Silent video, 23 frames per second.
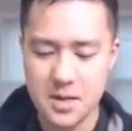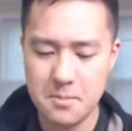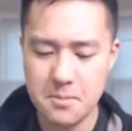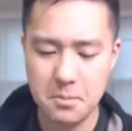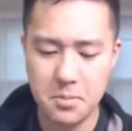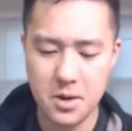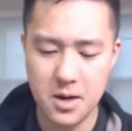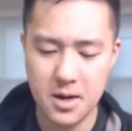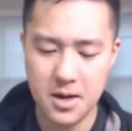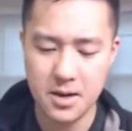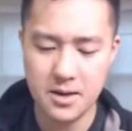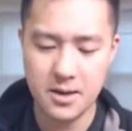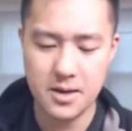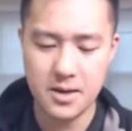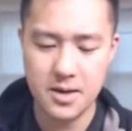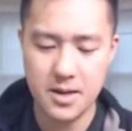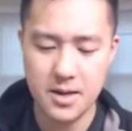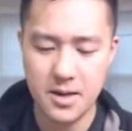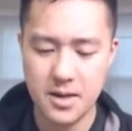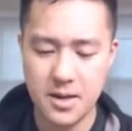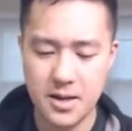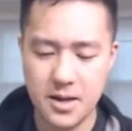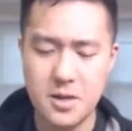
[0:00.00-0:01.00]
But
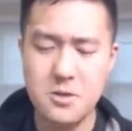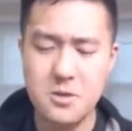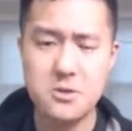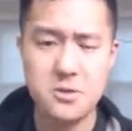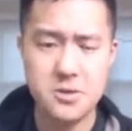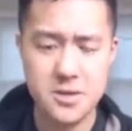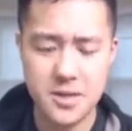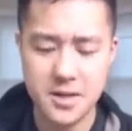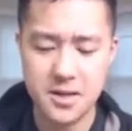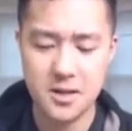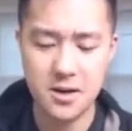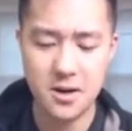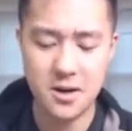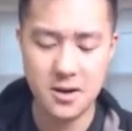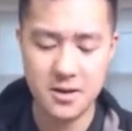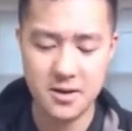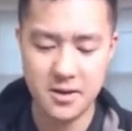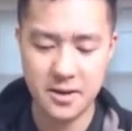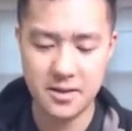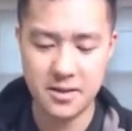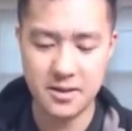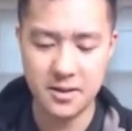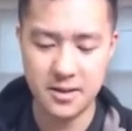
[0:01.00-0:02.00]
interesting card
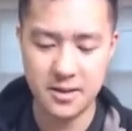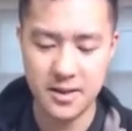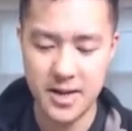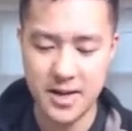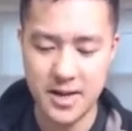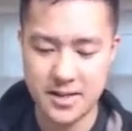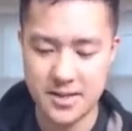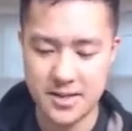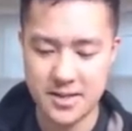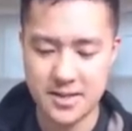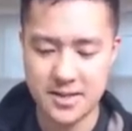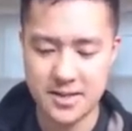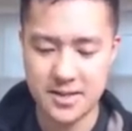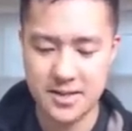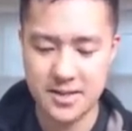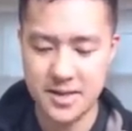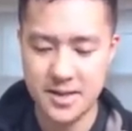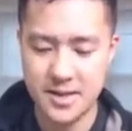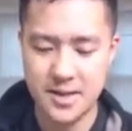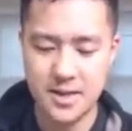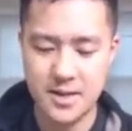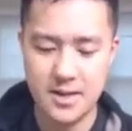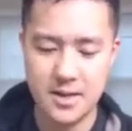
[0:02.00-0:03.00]
nonetheless.
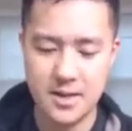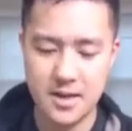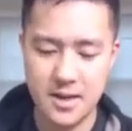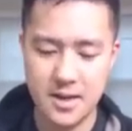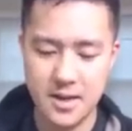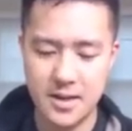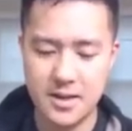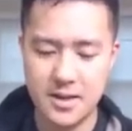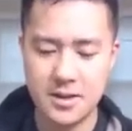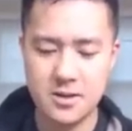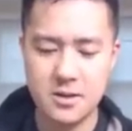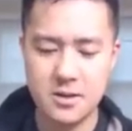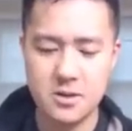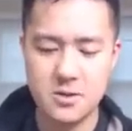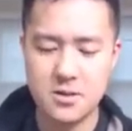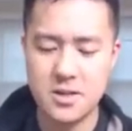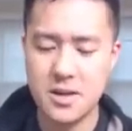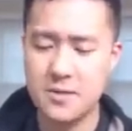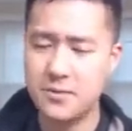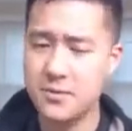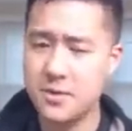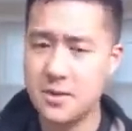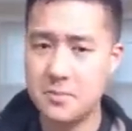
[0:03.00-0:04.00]
I think there's
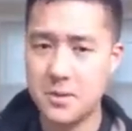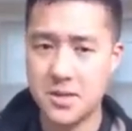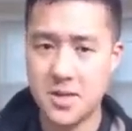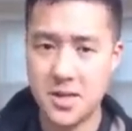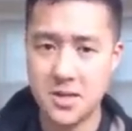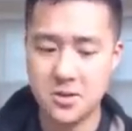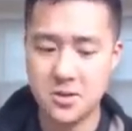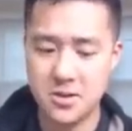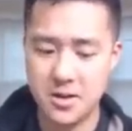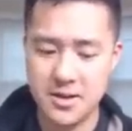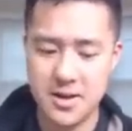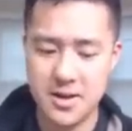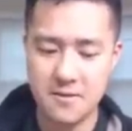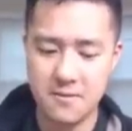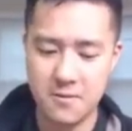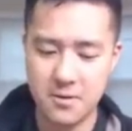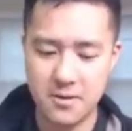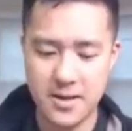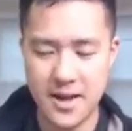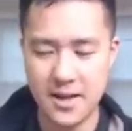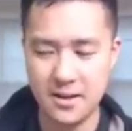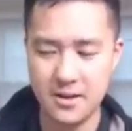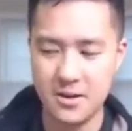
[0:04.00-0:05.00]
definitely potential on there for
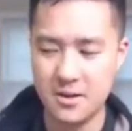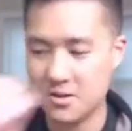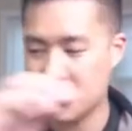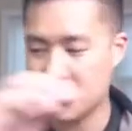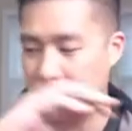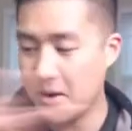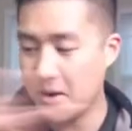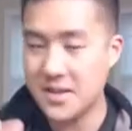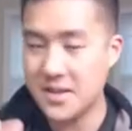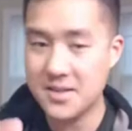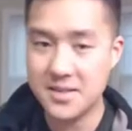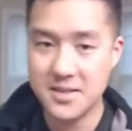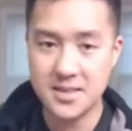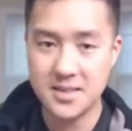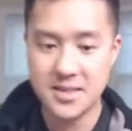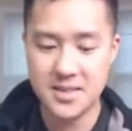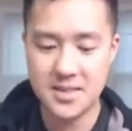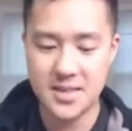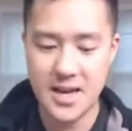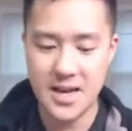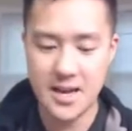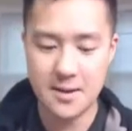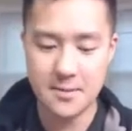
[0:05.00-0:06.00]
that, you know, spread
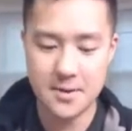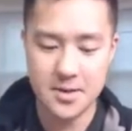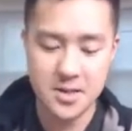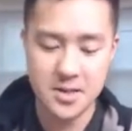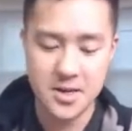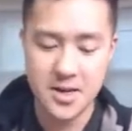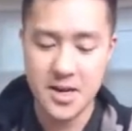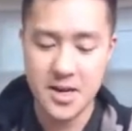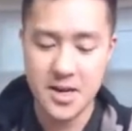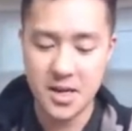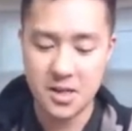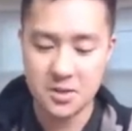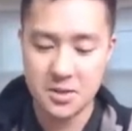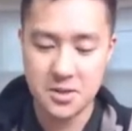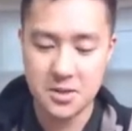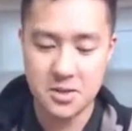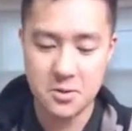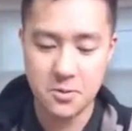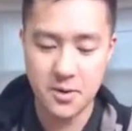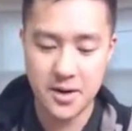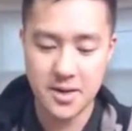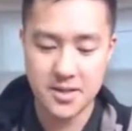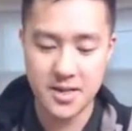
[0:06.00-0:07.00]
60 damage,
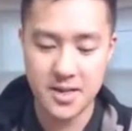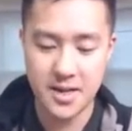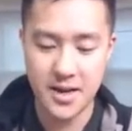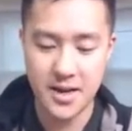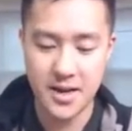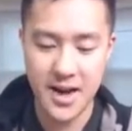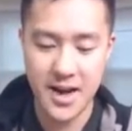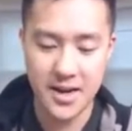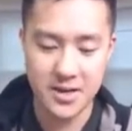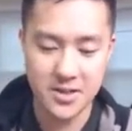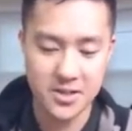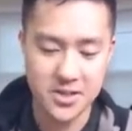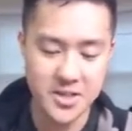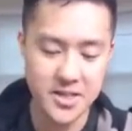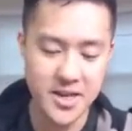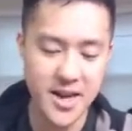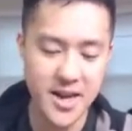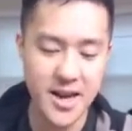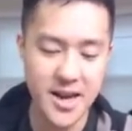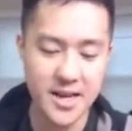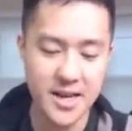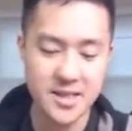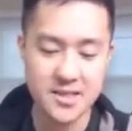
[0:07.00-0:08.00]
especially when it's a
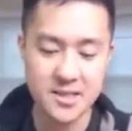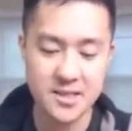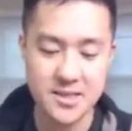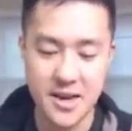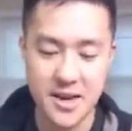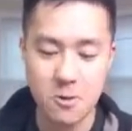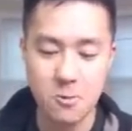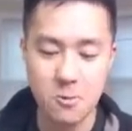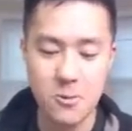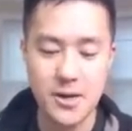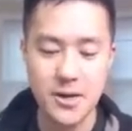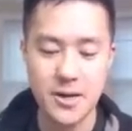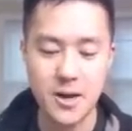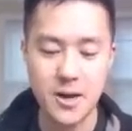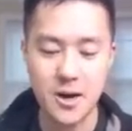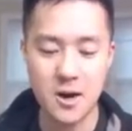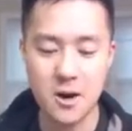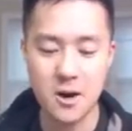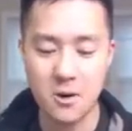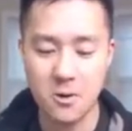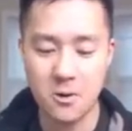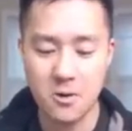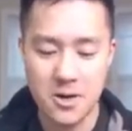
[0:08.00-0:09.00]
non-GX. There we
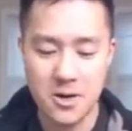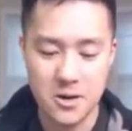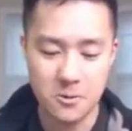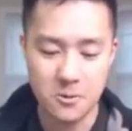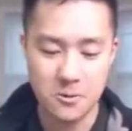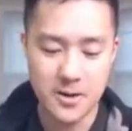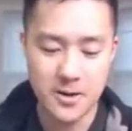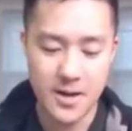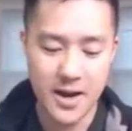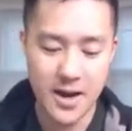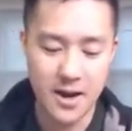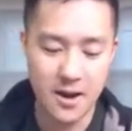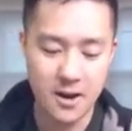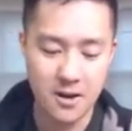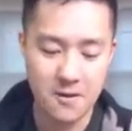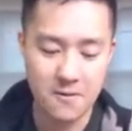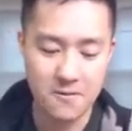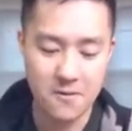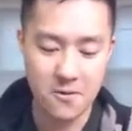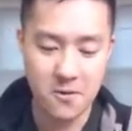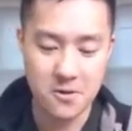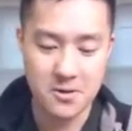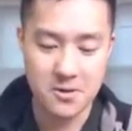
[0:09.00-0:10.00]
go. We got our
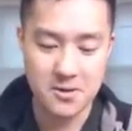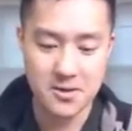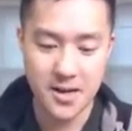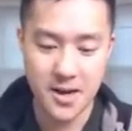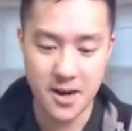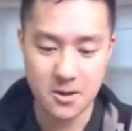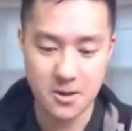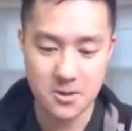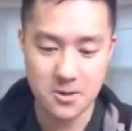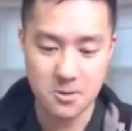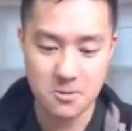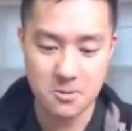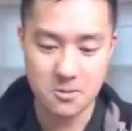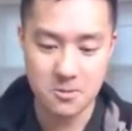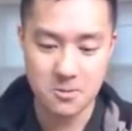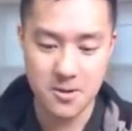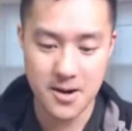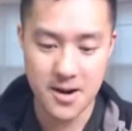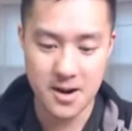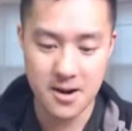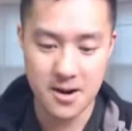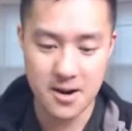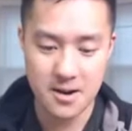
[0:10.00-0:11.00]
first character
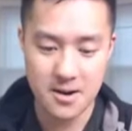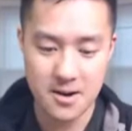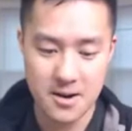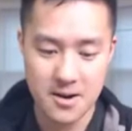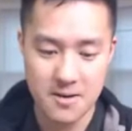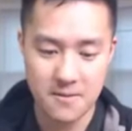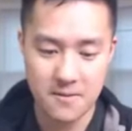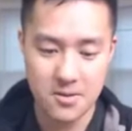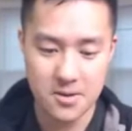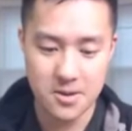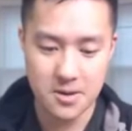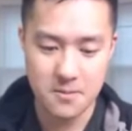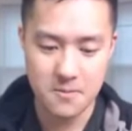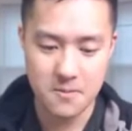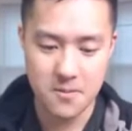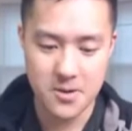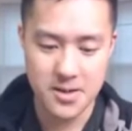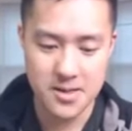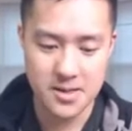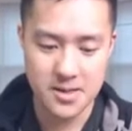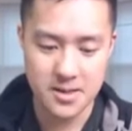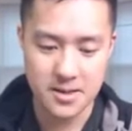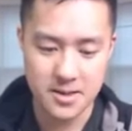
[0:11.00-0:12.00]
rare. For some
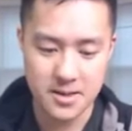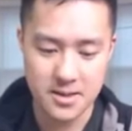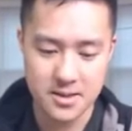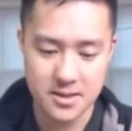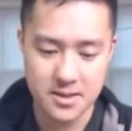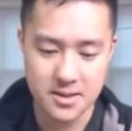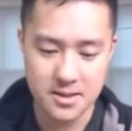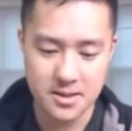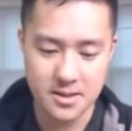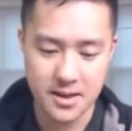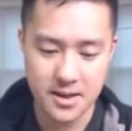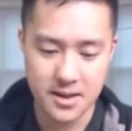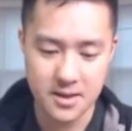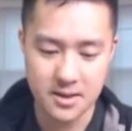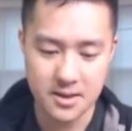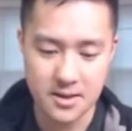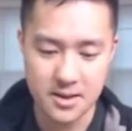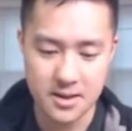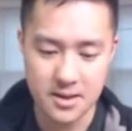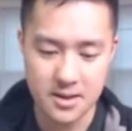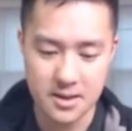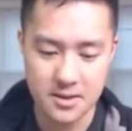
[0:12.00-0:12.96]
reason, this, like, the